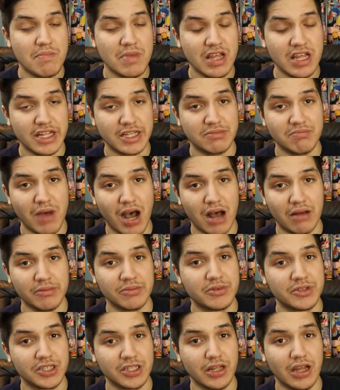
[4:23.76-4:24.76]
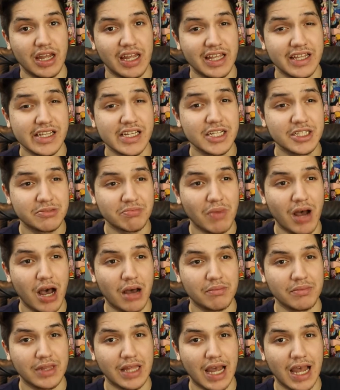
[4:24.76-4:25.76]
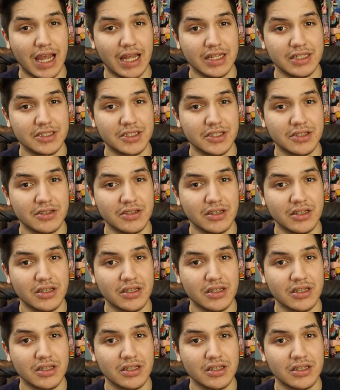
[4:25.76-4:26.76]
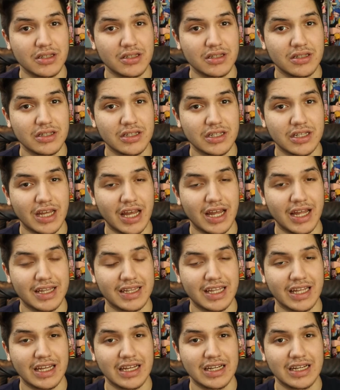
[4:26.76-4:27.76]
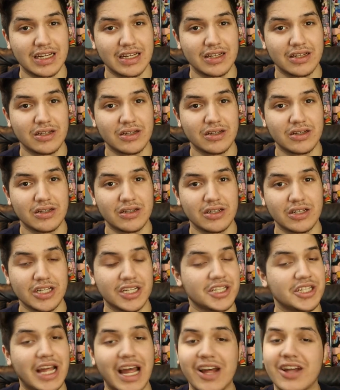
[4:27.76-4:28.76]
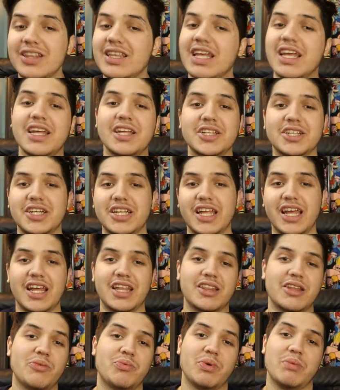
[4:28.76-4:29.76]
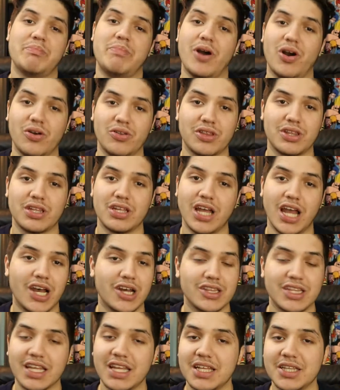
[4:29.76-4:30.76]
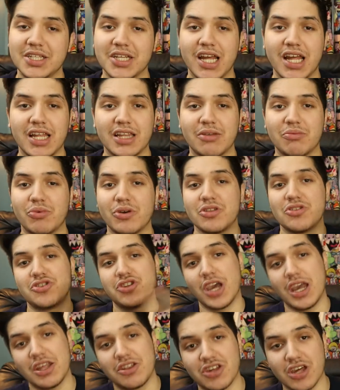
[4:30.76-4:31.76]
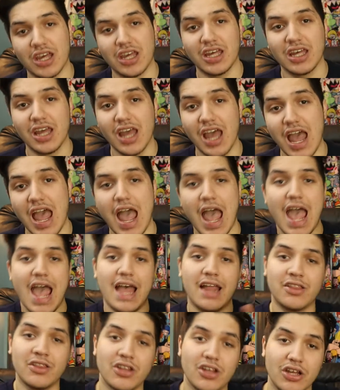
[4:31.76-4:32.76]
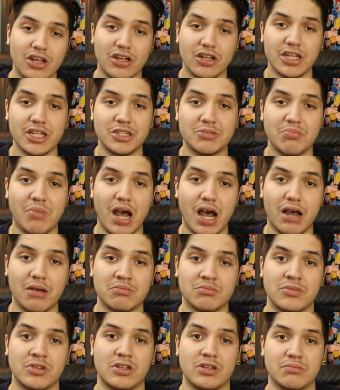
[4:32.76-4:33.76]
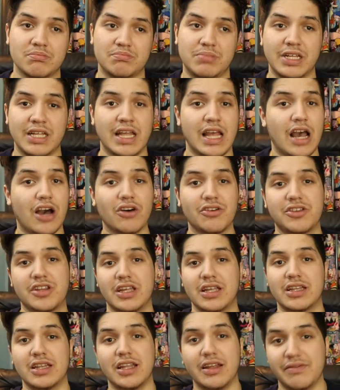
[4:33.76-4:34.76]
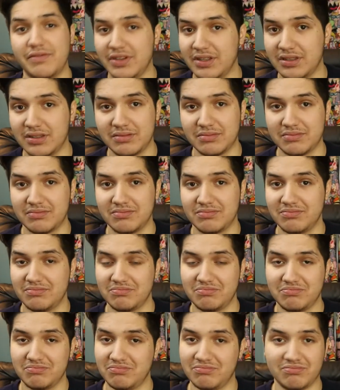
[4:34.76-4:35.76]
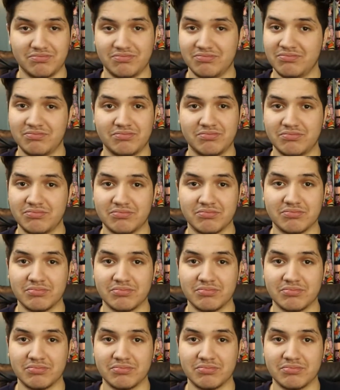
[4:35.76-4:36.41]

his mom's his mom dies, kind of thing. Cause I don't think he's gonna end up with both. I don't think he's gonna end up with J J and his mom being healthy and living. Mm-mm,